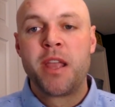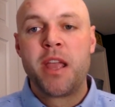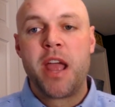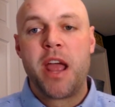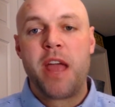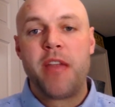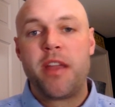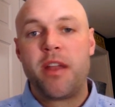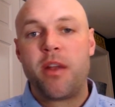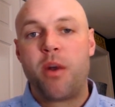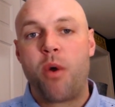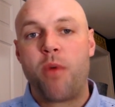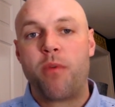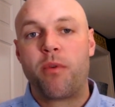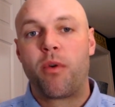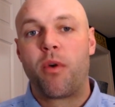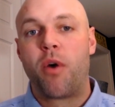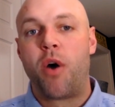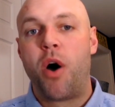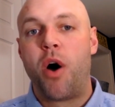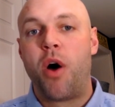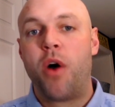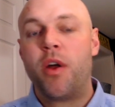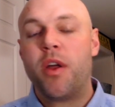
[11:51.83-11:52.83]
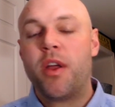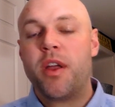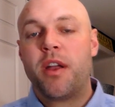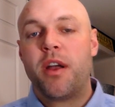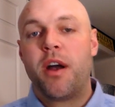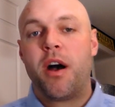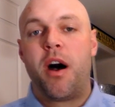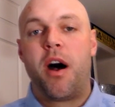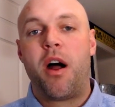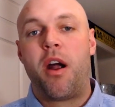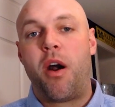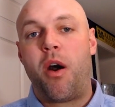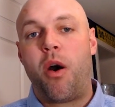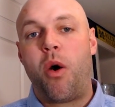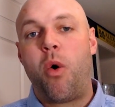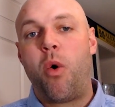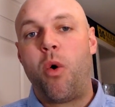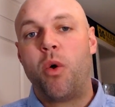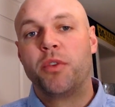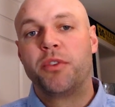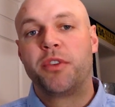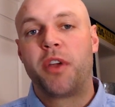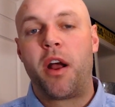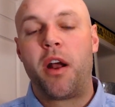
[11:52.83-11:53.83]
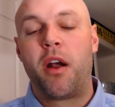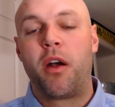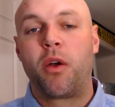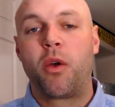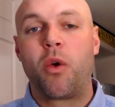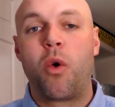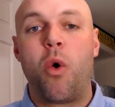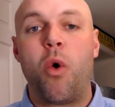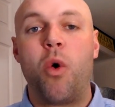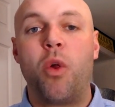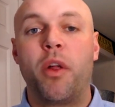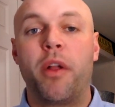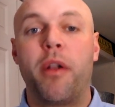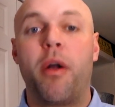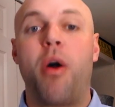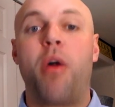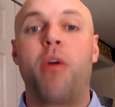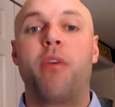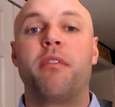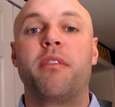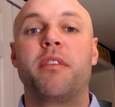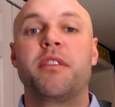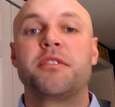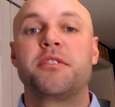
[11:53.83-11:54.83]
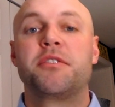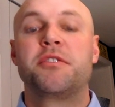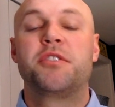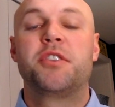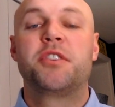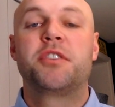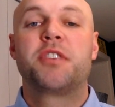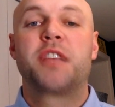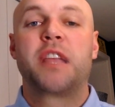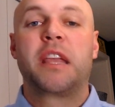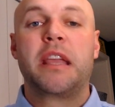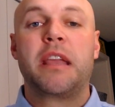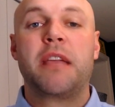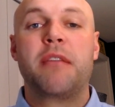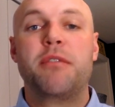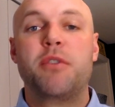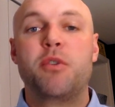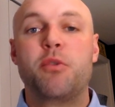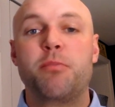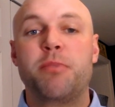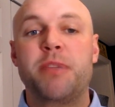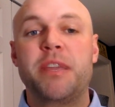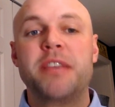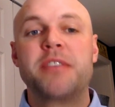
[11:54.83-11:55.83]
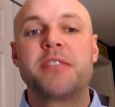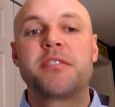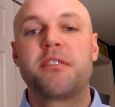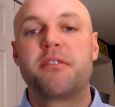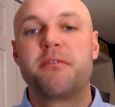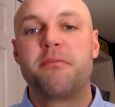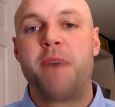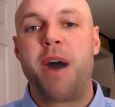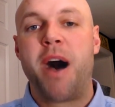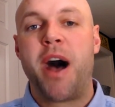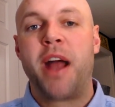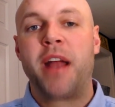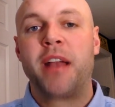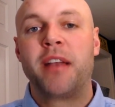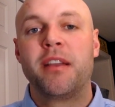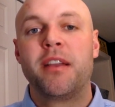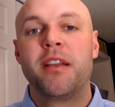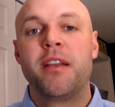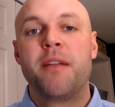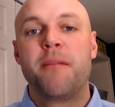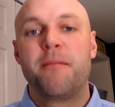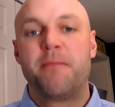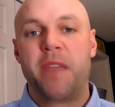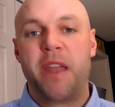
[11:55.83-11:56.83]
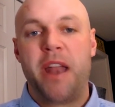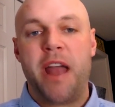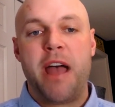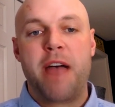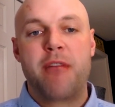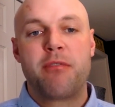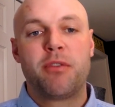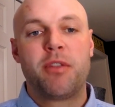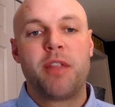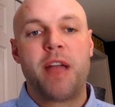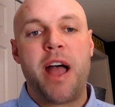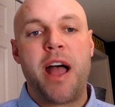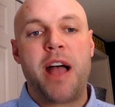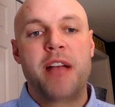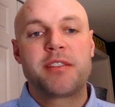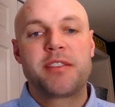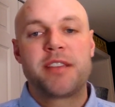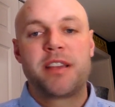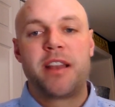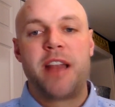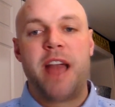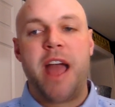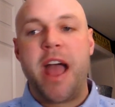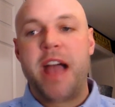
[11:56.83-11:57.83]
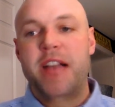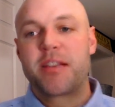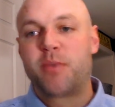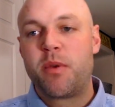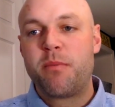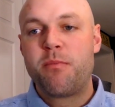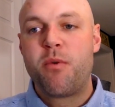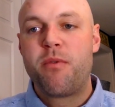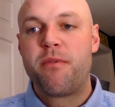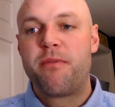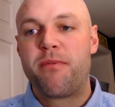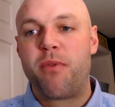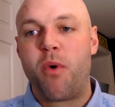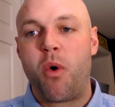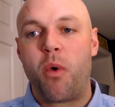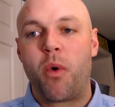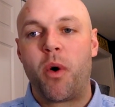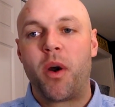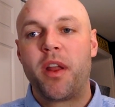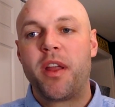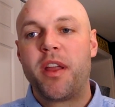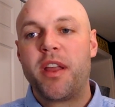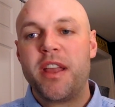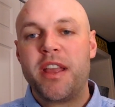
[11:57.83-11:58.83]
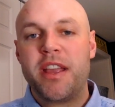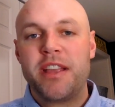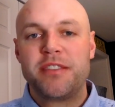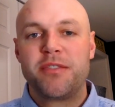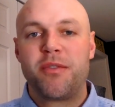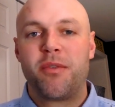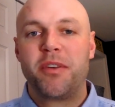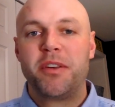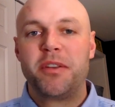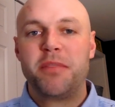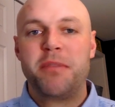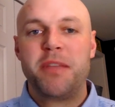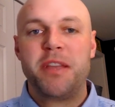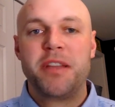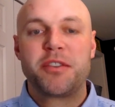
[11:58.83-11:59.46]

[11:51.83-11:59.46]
And then overall, our whole entire goal in all of this is just to give you peace of mind that EverLast, and as we move forward, is going to be